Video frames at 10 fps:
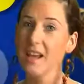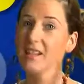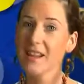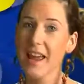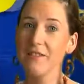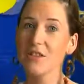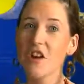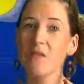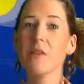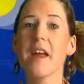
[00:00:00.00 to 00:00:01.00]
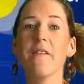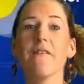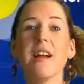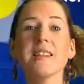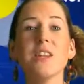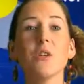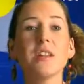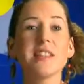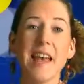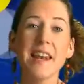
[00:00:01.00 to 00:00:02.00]
Today, if you travel with Air France, you can
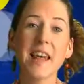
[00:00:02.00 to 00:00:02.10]
send